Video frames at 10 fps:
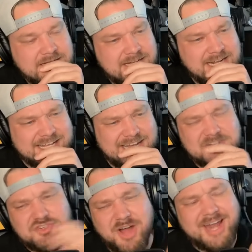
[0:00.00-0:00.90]
Yeah,
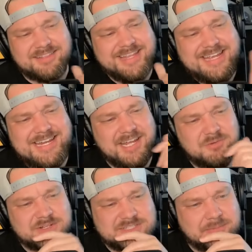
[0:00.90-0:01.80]
I, try to lead
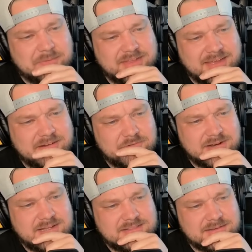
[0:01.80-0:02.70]
in with some of that, right?